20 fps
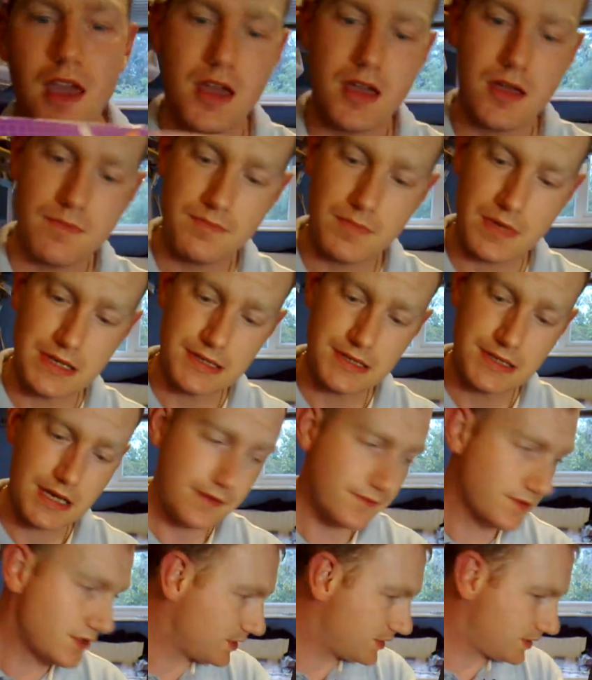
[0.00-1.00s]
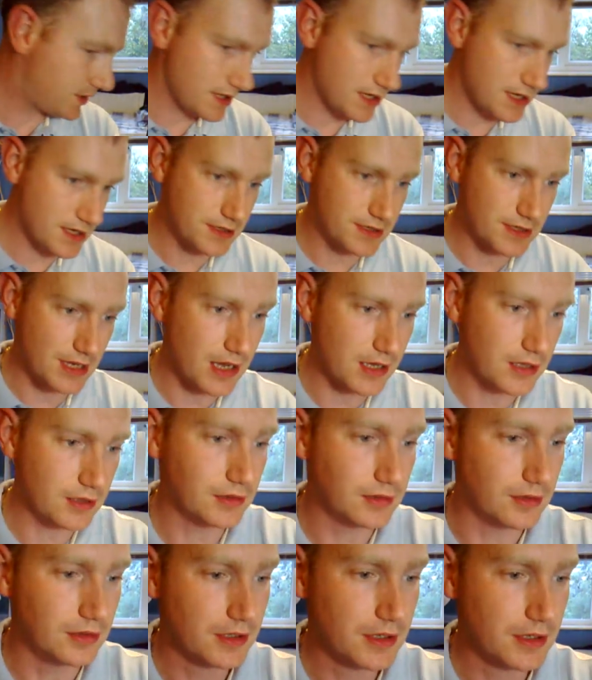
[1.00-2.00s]
instead of just the
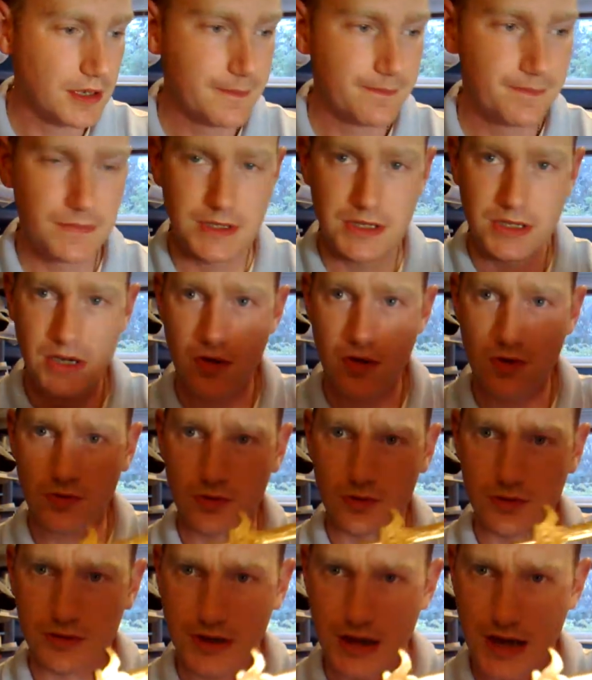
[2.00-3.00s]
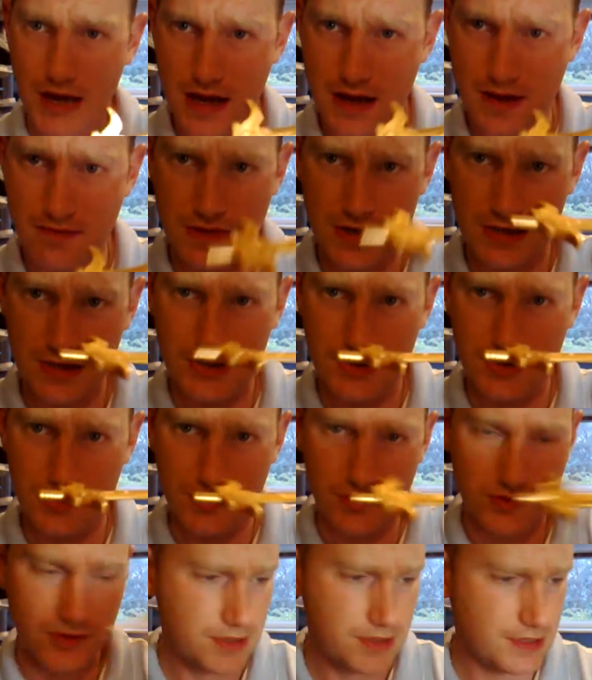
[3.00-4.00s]
dull gold
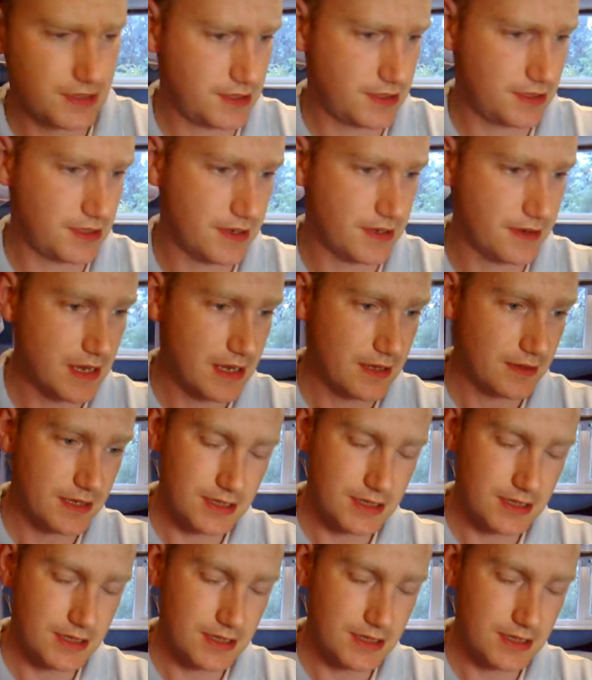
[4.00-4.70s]
swords,